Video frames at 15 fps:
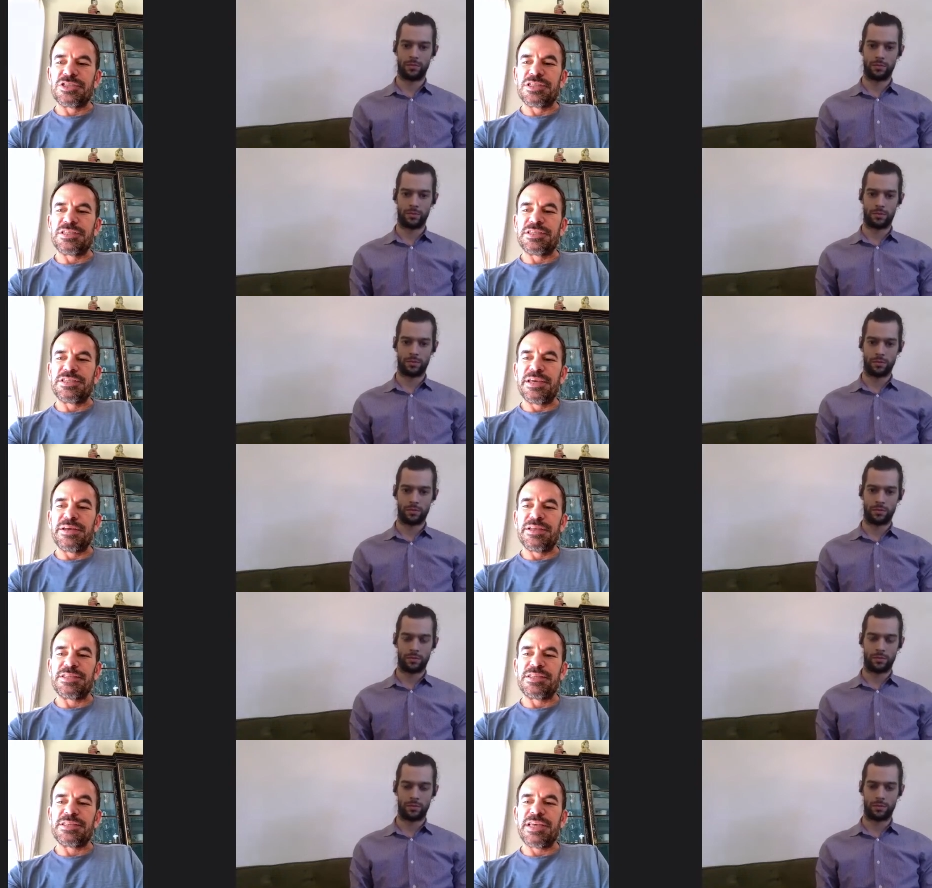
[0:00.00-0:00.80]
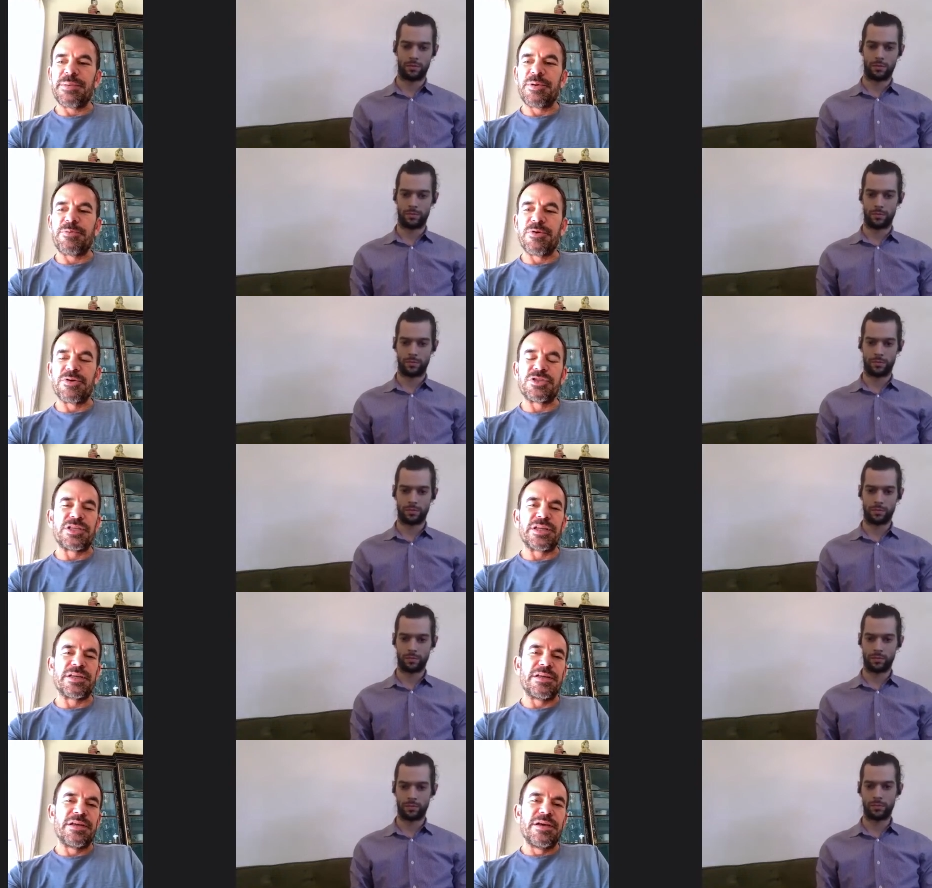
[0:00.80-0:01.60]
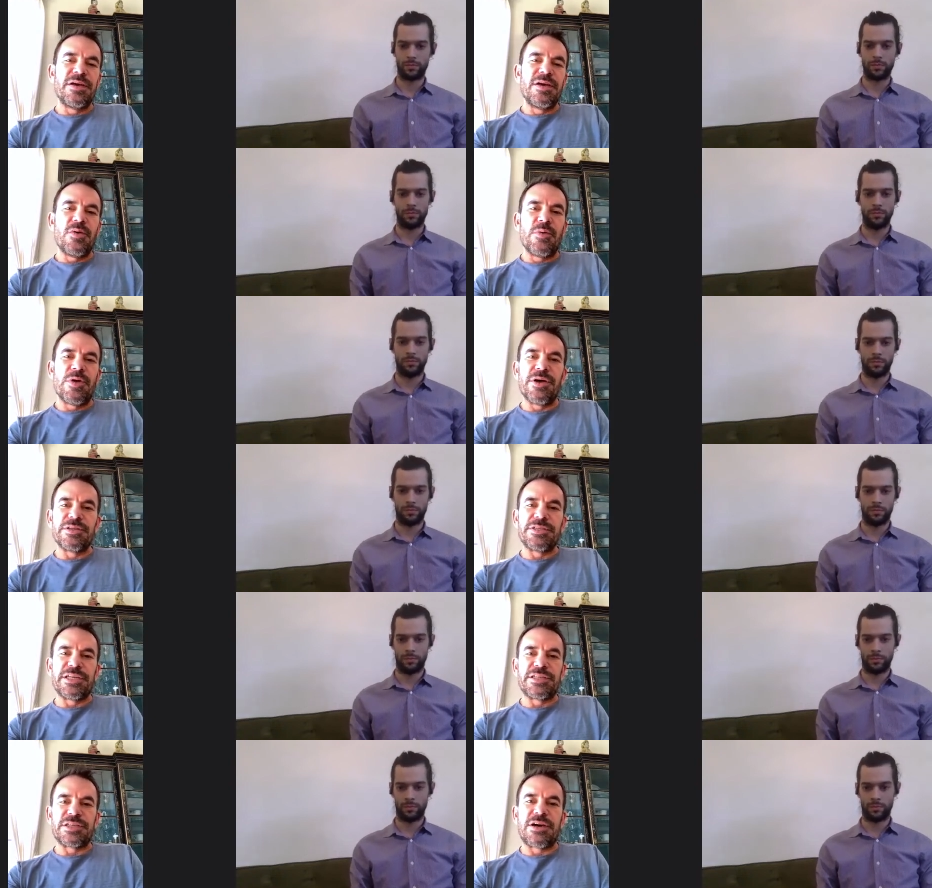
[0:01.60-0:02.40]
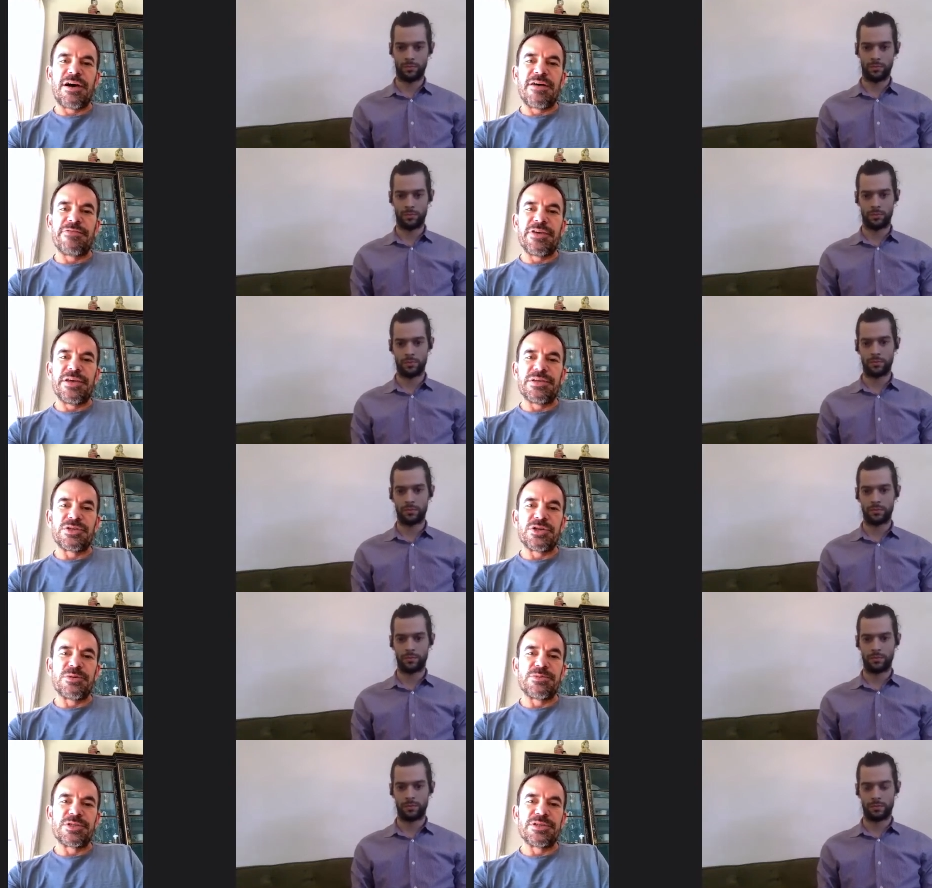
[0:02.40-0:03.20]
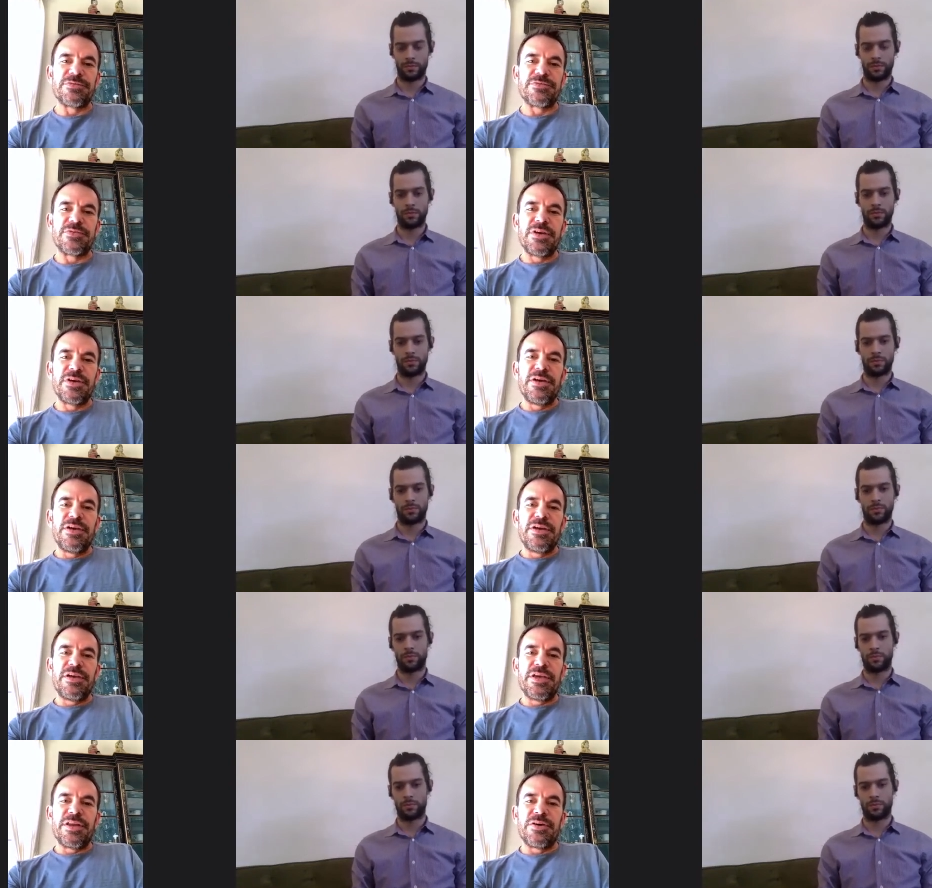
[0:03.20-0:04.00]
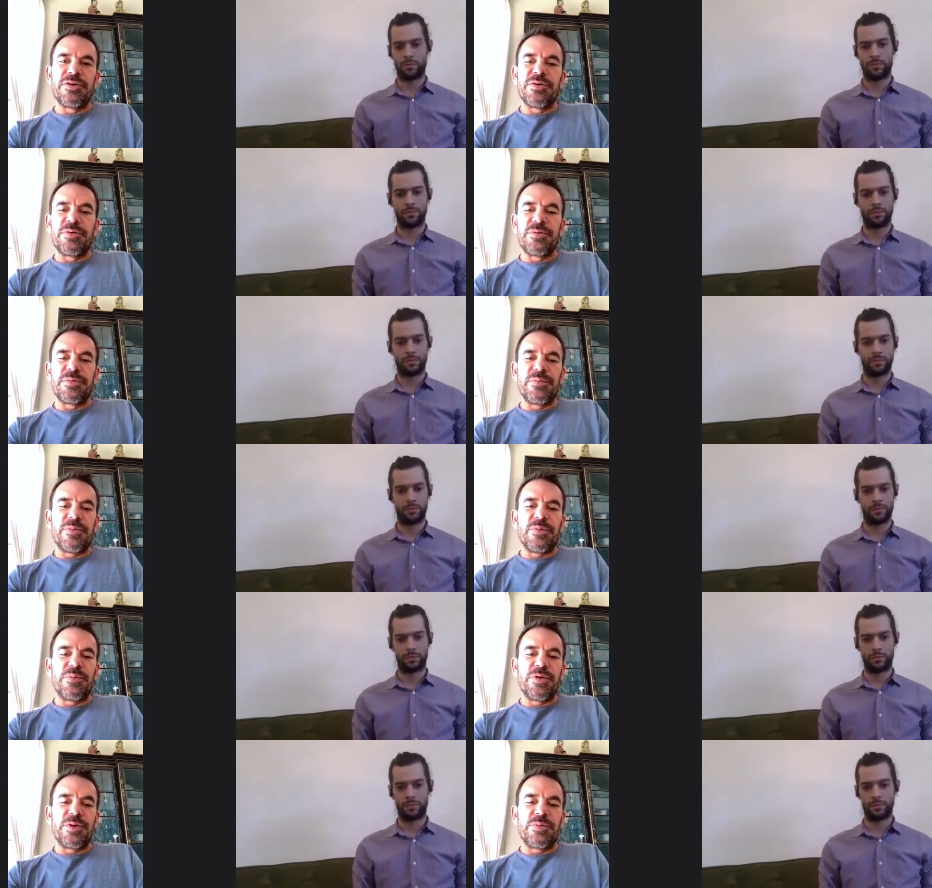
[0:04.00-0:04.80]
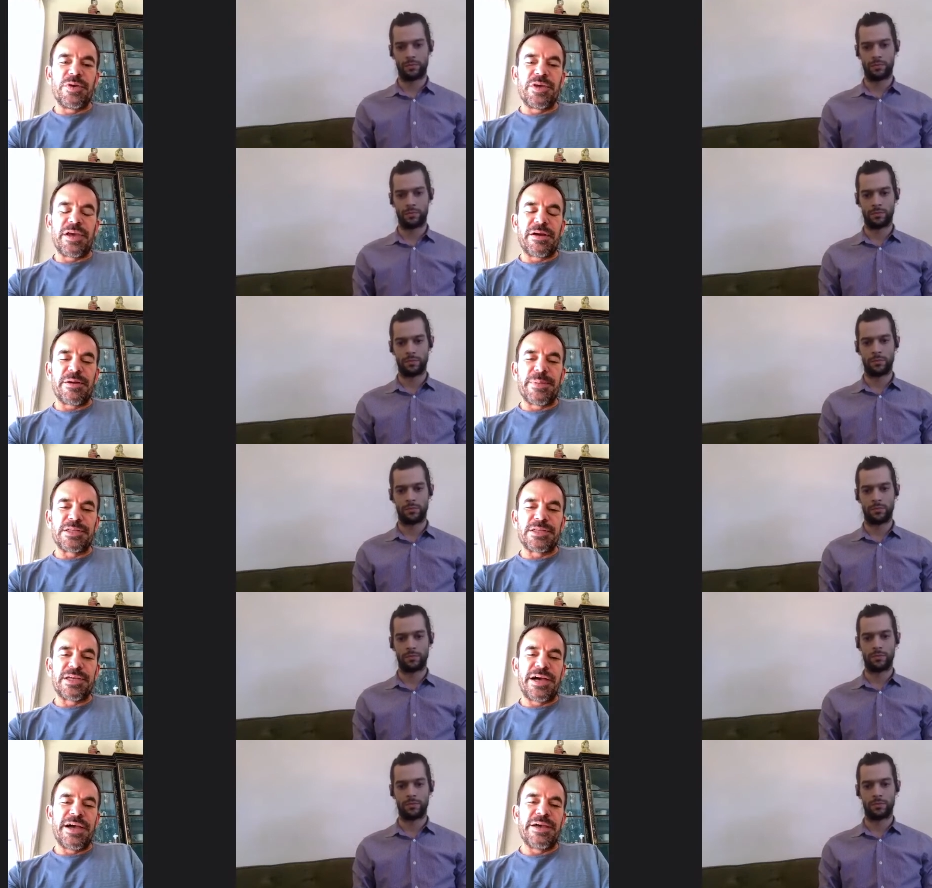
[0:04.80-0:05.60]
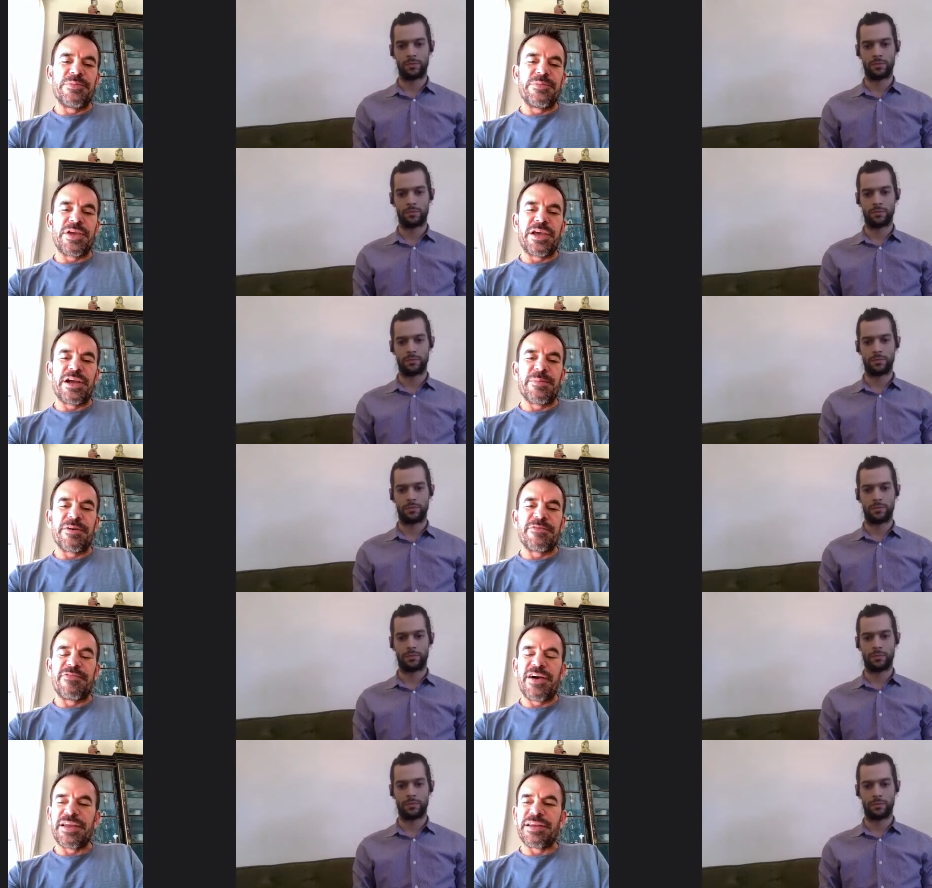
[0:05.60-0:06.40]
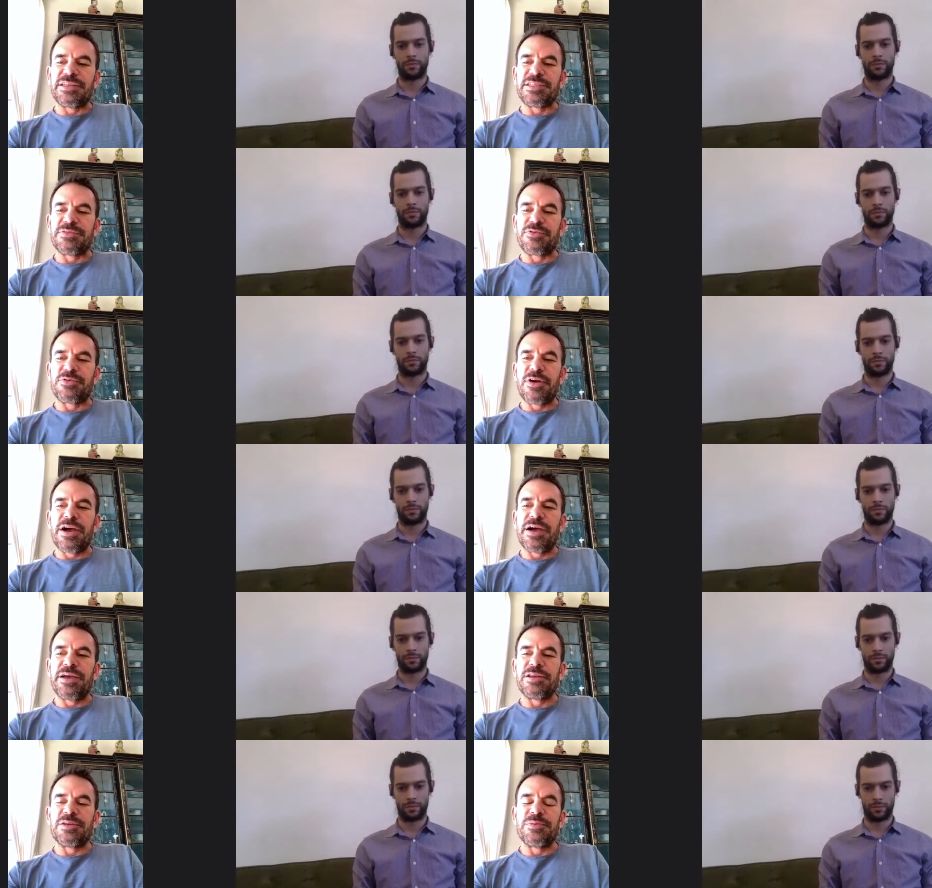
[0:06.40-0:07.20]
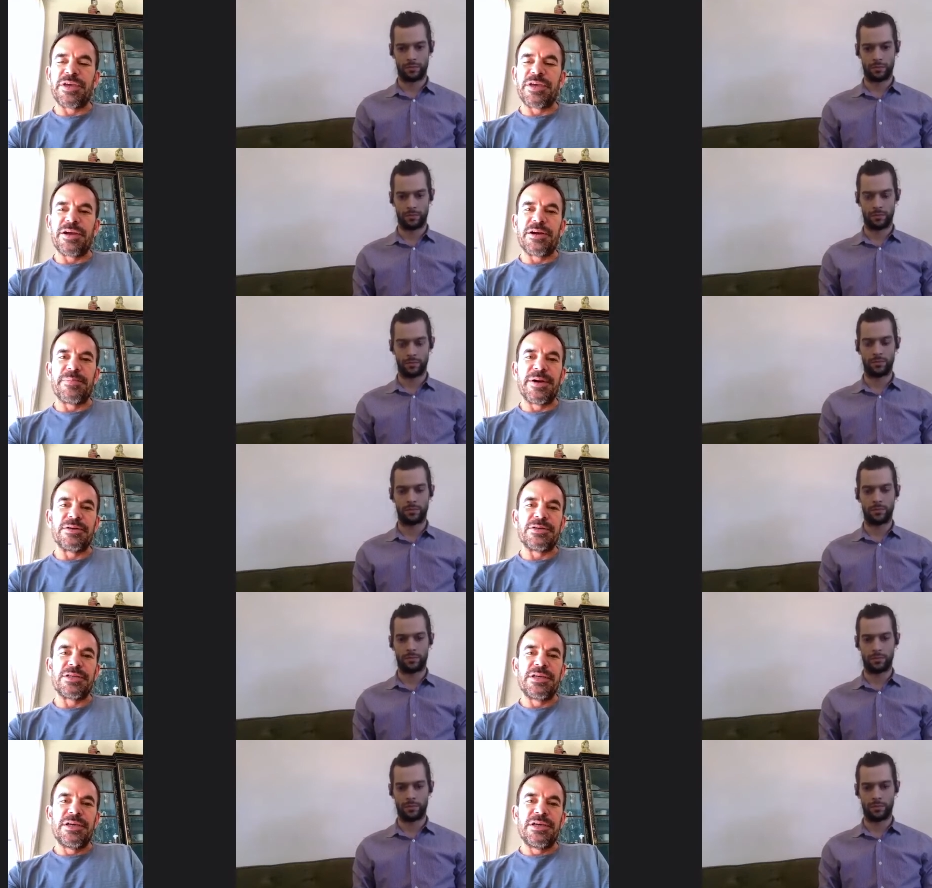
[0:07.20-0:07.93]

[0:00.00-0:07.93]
Speaker 1: the same. It's the same approach that we all take to coffee in terms of, you know, we we care about time, we care about fineness of grind, we care about